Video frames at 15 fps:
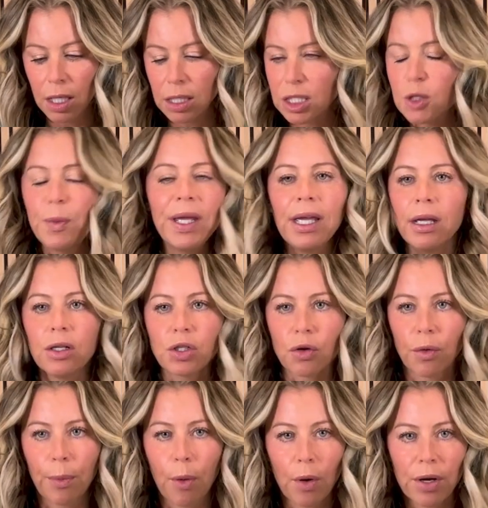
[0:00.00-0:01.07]
speaking to
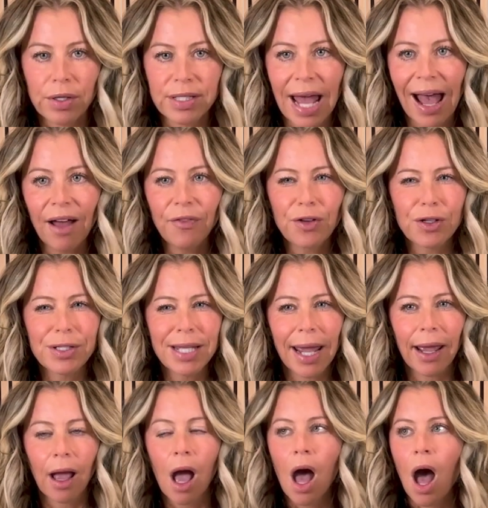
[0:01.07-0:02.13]
reporters after
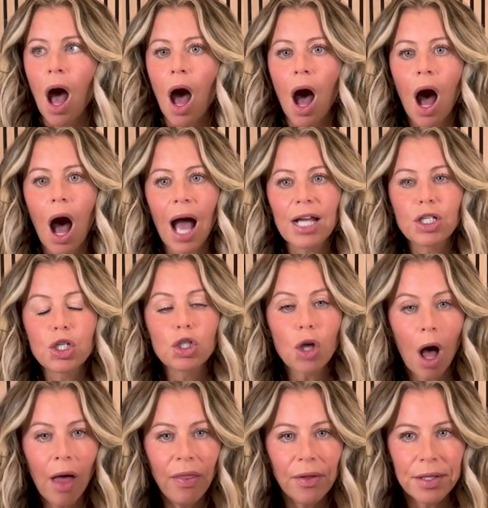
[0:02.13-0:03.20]
saying, I
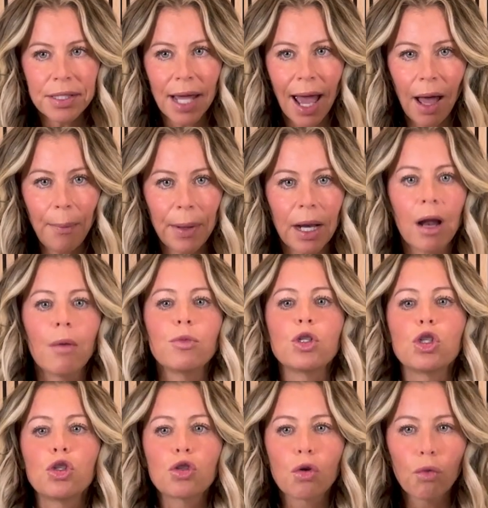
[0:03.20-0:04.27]
saw this happen and I'm
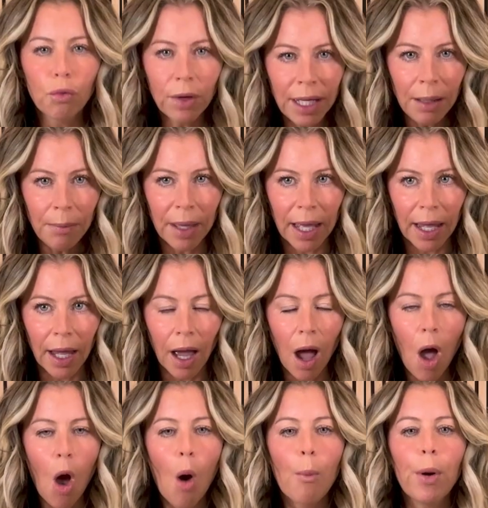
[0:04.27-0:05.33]
screaming,
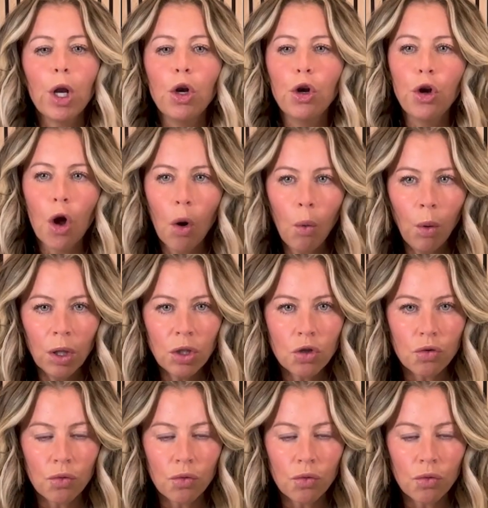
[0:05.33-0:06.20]
but no one's